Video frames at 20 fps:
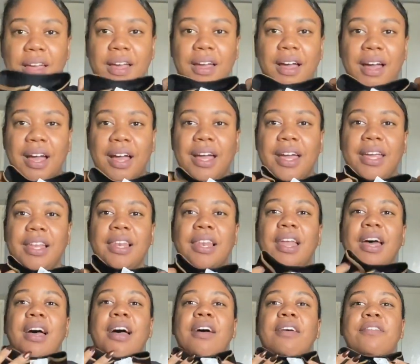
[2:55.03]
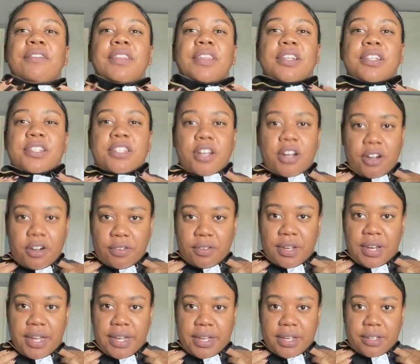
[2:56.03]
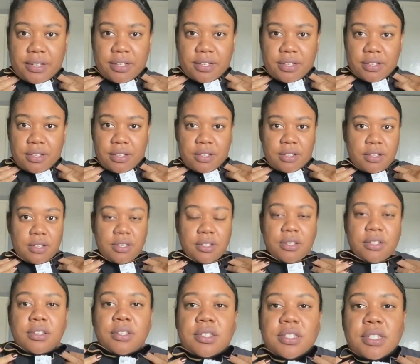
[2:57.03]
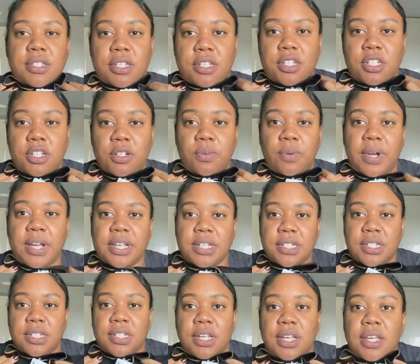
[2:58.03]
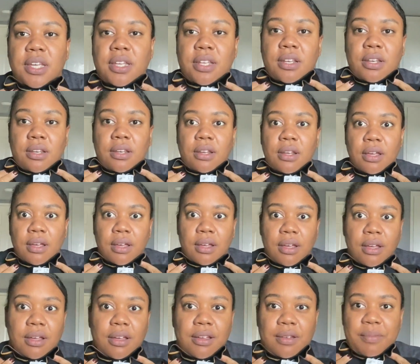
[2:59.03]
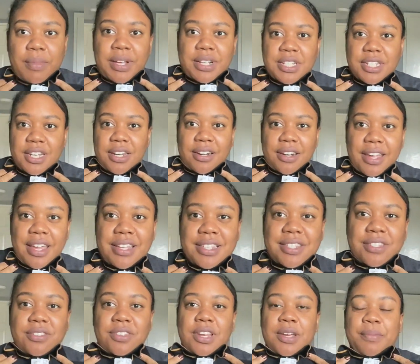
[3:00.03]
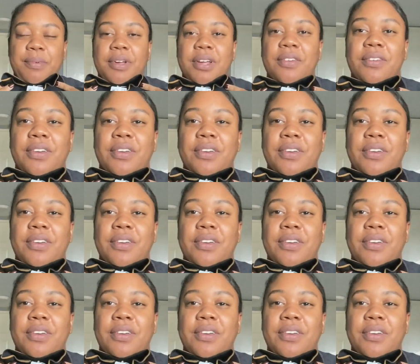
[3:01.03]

I love the turtleneck situation. My chair can't scoot up. Oh, here we